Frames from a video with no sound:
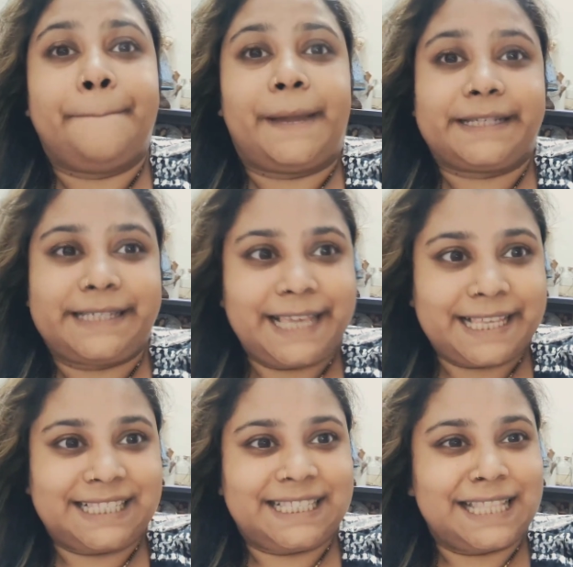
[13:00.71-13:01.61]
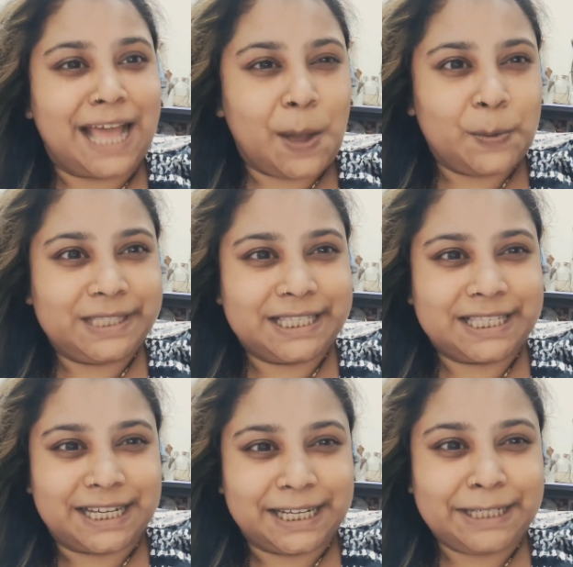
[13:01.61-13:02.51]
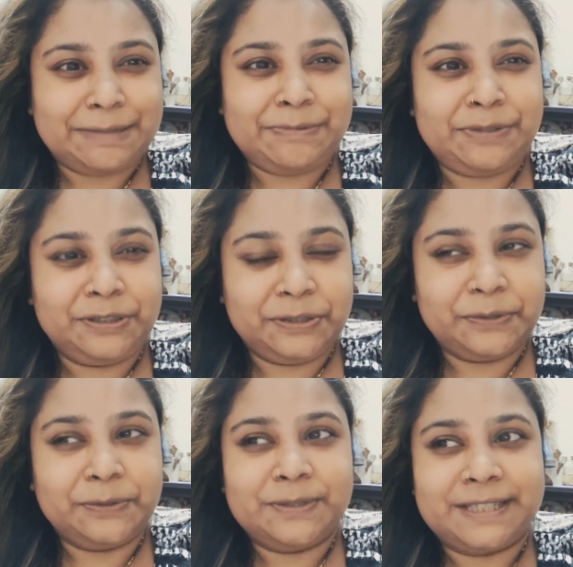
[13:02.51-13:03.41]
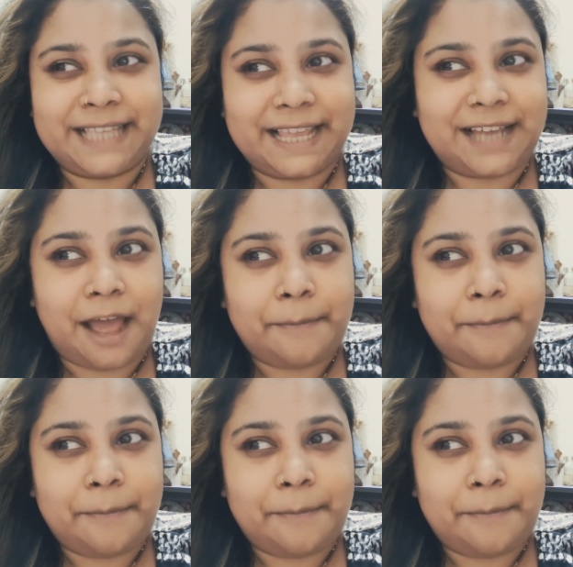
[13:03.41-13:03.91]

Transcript: But yes, now it's time to set